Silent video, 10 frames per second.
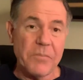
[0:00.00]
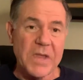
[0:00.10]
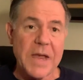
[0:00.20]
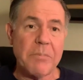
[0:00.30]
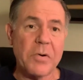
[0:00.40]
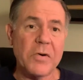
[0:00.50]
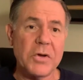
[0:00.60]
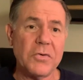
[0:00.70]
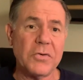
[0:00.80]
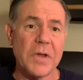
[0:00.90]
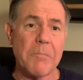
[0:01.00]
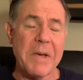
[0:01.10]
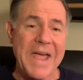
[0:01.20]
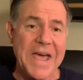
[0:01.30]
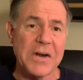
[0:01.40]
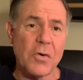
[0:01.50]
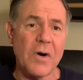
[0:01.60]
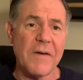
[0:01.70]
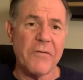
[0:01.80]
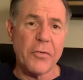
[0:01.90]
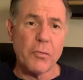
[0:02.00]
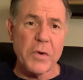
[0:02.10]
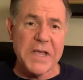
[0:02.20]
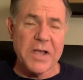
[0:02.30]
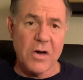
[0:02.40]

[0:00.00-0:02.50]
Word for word: they produced a panel of three